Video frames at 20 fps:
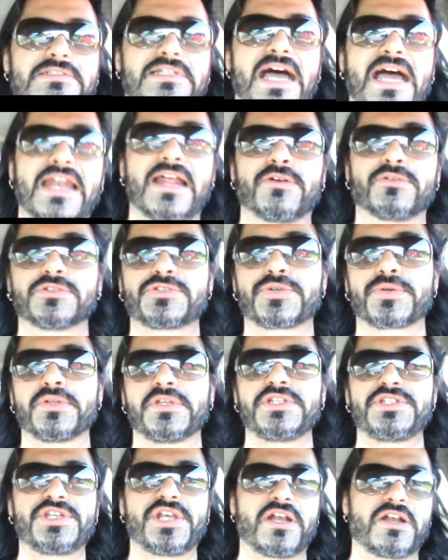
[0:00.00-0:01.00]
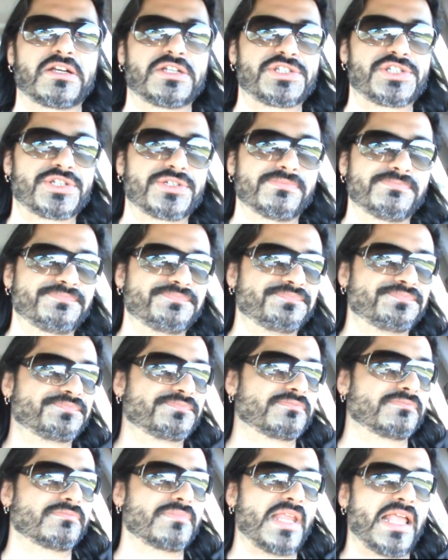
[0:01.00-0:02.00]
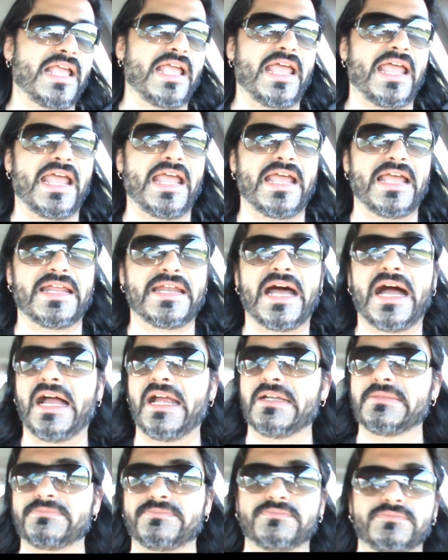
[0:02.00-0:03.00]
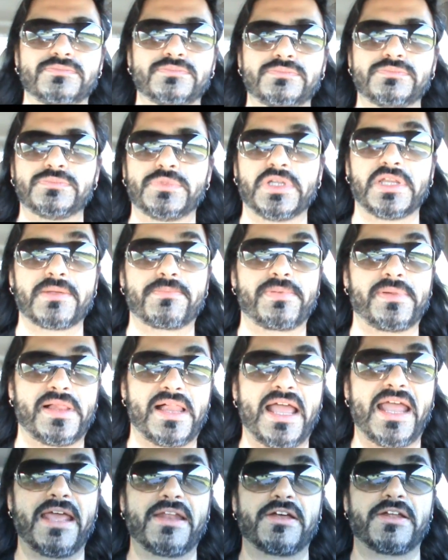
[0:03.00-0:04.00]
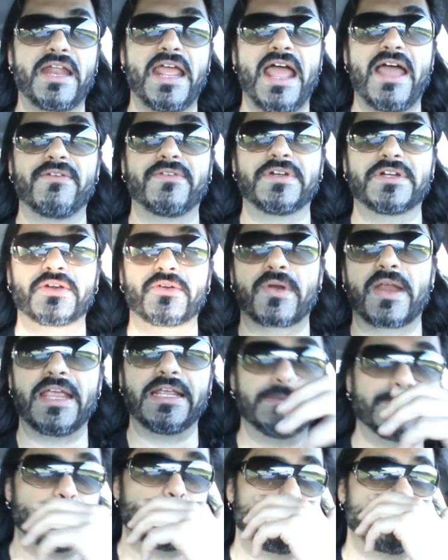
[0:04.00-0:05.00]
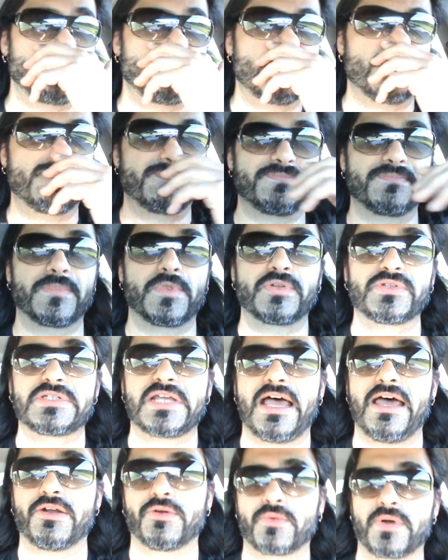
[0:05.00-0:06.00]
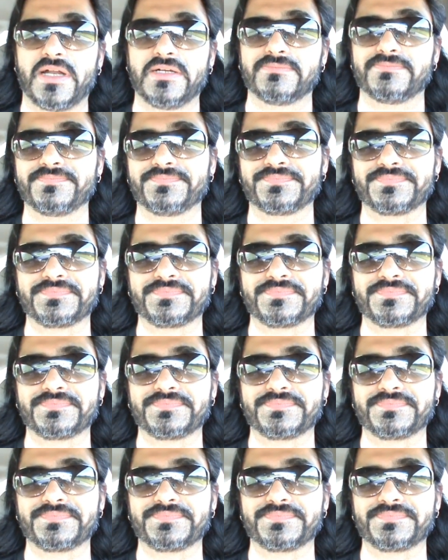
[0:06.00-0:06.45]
Night I will truly cherish, and I really plan on having a great title reign.